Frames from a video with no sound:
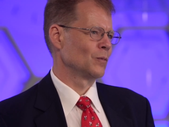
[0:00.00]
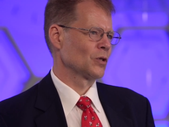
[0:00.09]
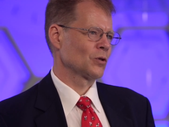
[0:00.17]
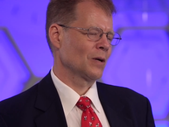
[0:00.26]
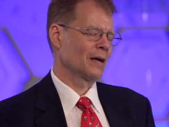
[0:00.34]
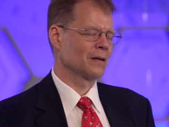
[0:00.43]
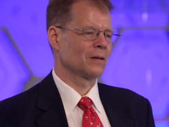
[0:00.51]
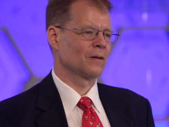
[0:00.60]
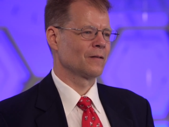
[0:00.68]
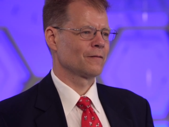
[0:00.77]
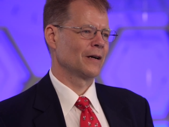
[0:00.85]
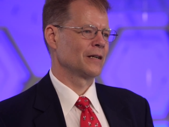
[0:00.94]
was trying to
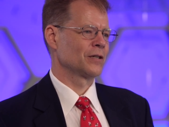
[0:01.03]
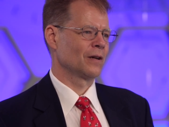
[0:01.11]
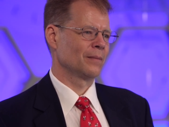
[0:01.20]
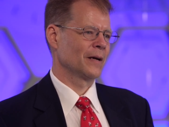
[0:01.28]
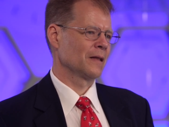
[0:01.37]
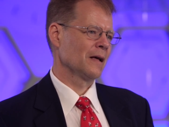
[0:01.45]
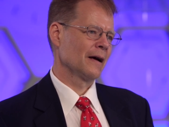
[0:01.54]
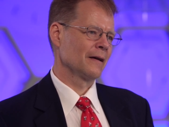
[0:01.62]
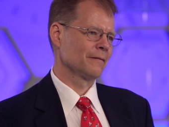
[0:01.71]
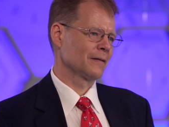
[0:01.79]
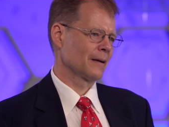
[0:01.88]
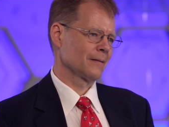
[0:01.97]
learn French all my
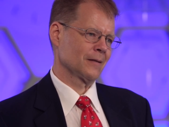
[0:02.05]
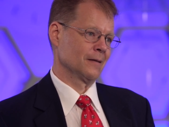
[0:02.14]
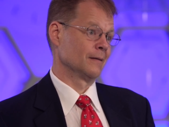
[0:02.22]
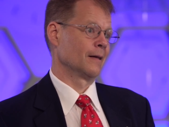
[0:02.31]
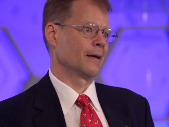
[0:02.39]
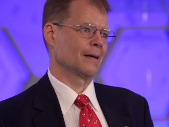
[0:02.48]
life. I still